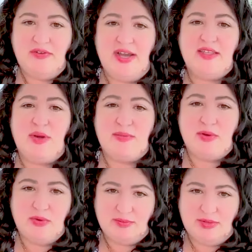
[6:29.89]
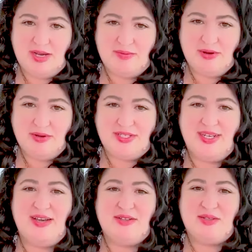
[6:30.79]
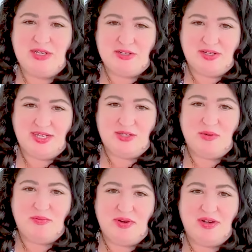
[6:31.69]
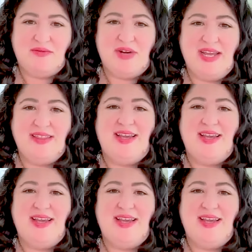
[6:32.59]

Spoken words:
In fact, this probably was a blog post, and now somebody turned it into a book, right?